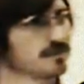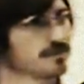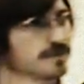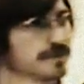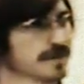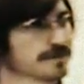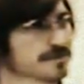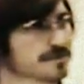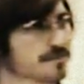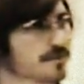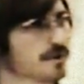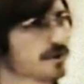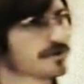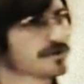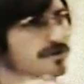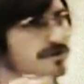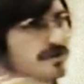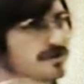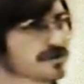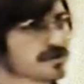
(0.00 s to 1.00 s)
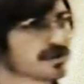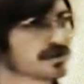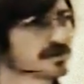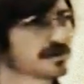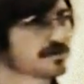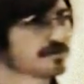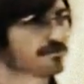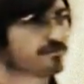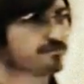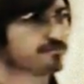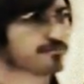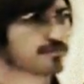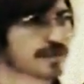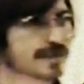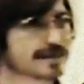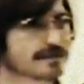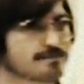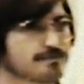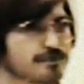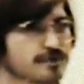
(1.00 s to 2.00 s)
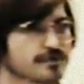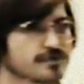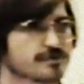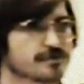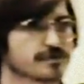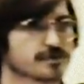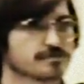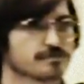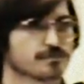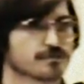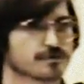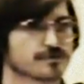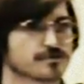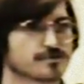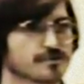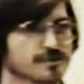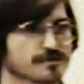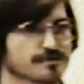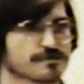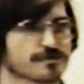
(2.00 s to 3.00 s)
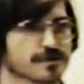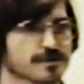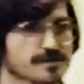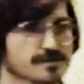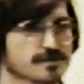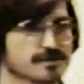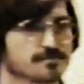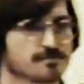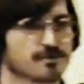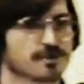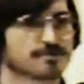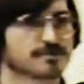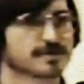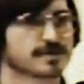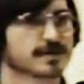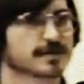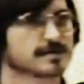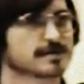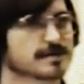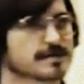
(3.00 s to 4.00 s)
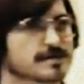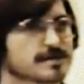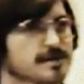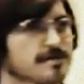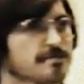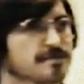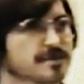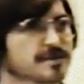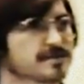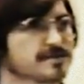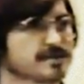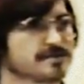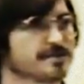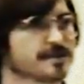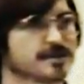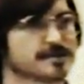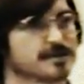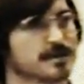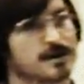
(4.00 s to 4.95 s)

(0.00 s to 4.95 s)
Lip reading: without the parts in it, and sell these blank printed circuit boards to our friends and probably cut the assembly and debug